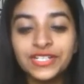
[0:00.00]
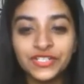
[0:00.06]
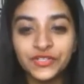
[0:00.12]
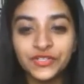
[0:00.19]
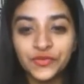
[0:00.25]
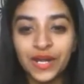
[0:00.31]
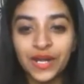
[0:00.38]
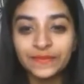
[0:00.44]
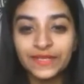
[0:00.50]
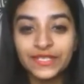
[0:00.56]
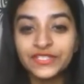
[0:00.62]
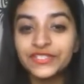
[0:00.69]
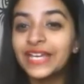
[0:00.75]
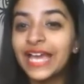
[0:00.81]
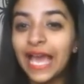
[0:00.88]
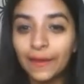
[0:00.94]
describe
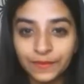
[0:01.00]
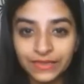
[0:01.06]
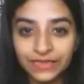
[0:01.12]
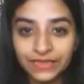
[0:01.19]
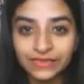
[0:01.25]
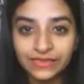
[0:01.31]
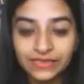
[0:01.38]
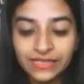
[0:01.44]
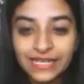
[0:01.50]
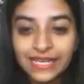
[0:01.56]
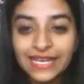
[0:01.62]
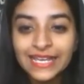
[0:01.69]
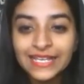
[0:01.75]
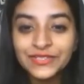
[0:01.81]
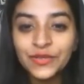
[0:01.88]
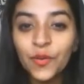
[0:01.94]
as your happiest?
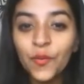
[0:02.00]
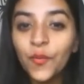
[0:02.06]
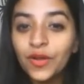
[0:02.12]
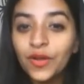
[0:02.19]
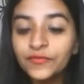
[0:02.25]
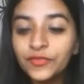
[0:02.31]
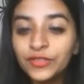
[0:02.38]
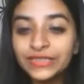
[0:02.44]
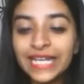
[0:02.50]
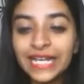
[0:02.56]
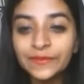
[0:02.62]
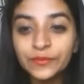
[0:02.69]
So what would that